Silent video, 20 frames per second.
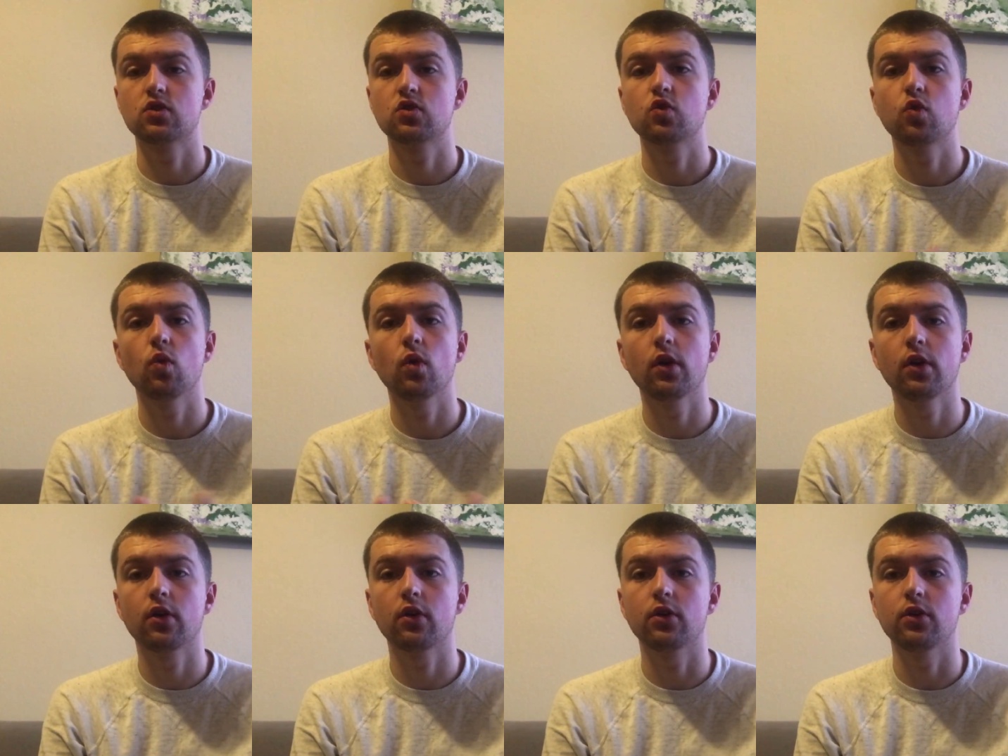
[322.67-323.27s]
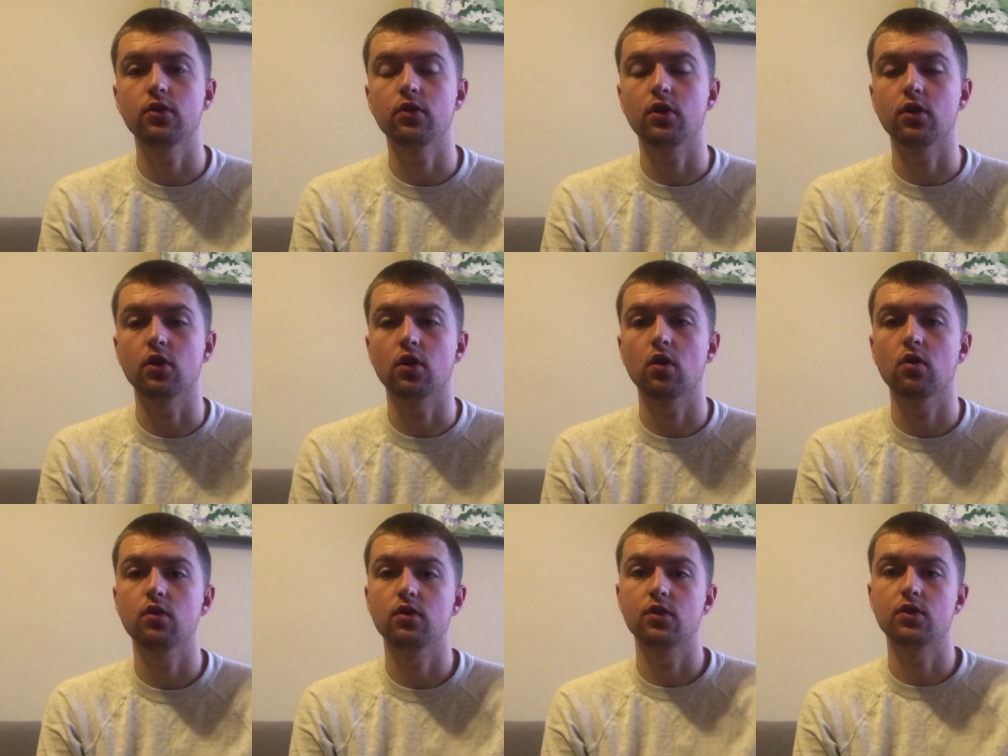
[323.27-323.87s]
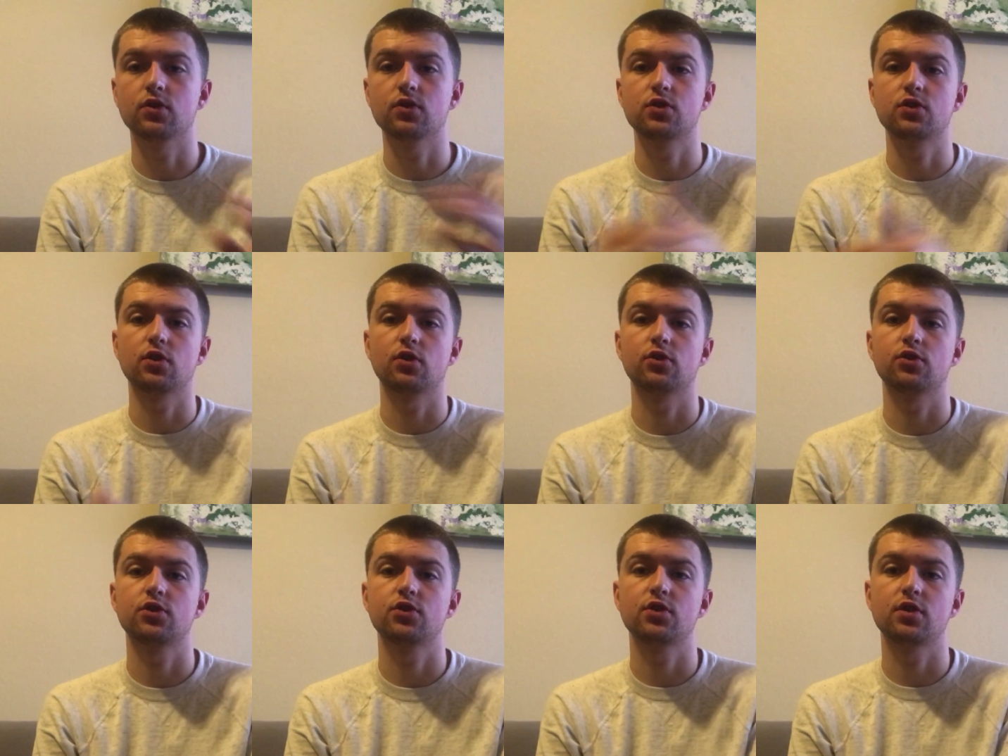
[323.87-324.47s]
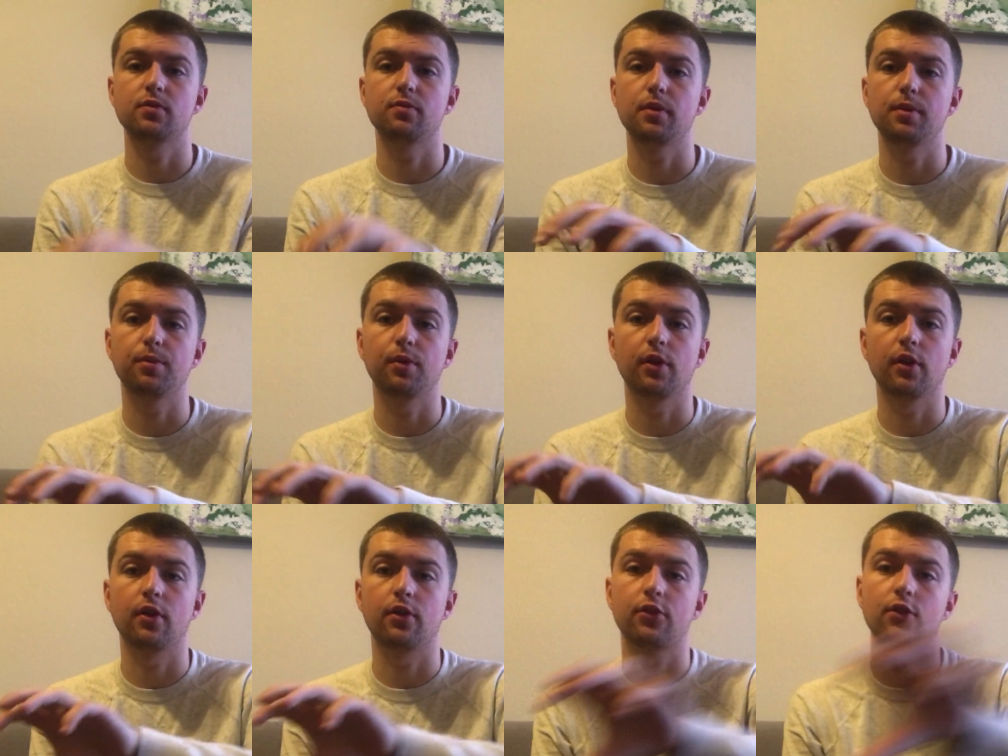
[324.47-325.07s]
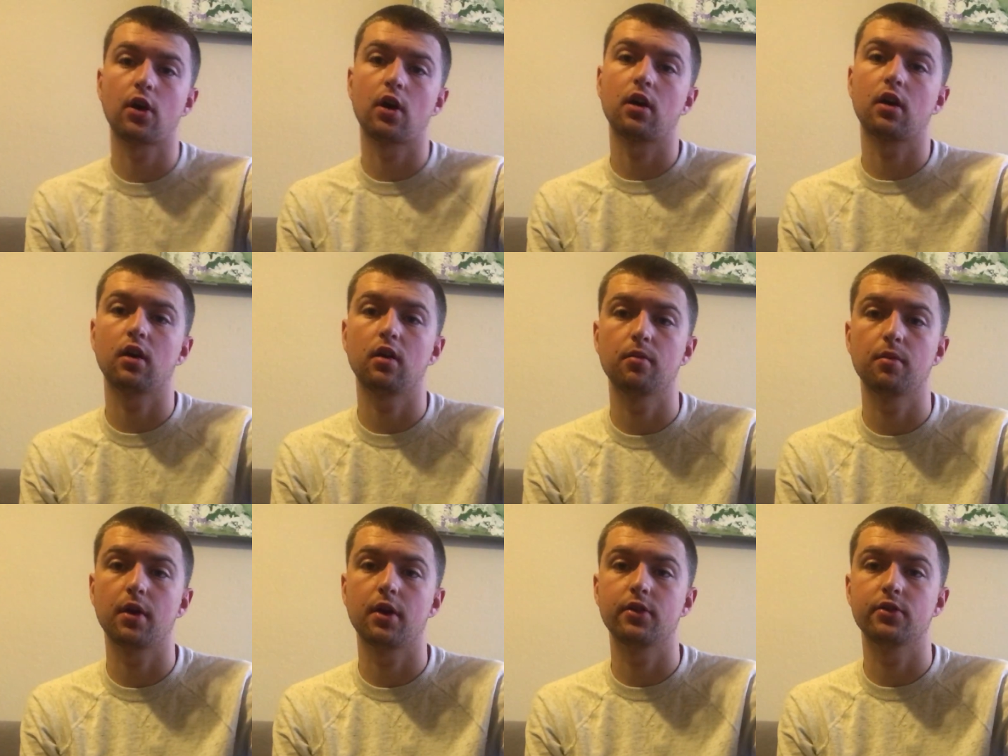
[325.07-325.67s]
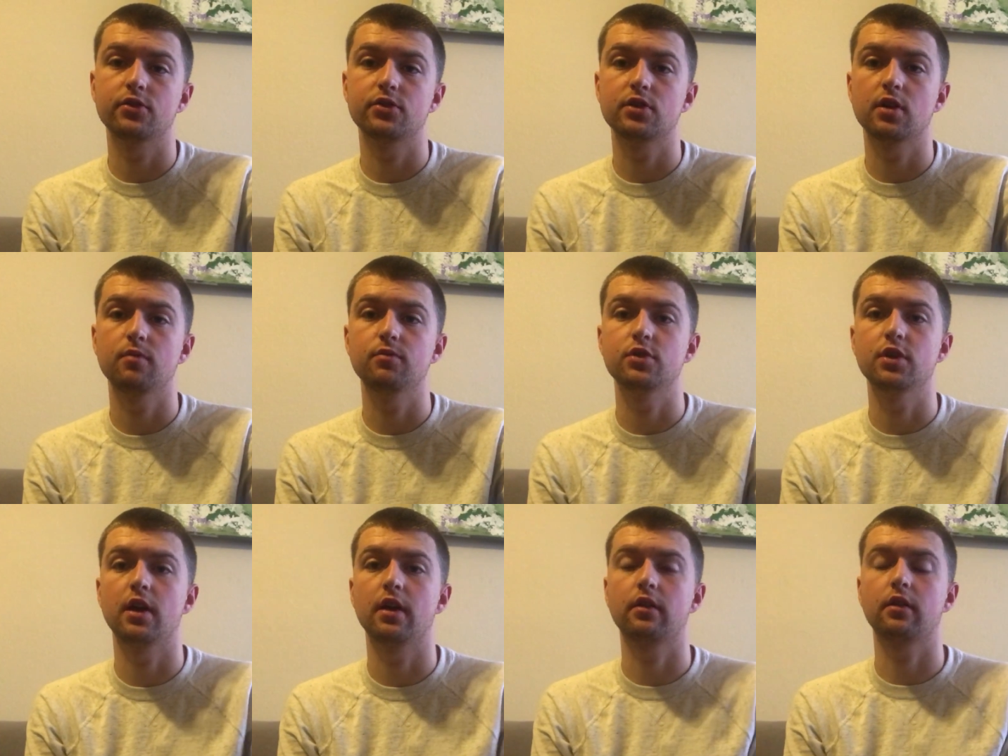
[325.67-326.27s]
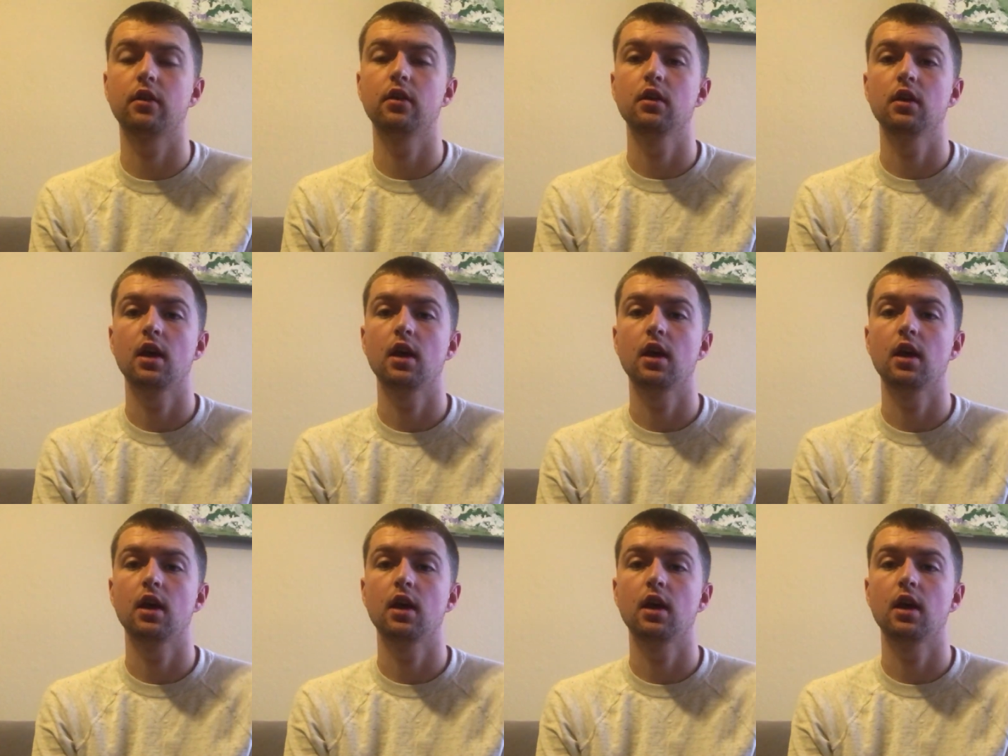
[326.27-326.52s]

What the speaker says: Twitter, you can go into the search, see people that are talking about your subject,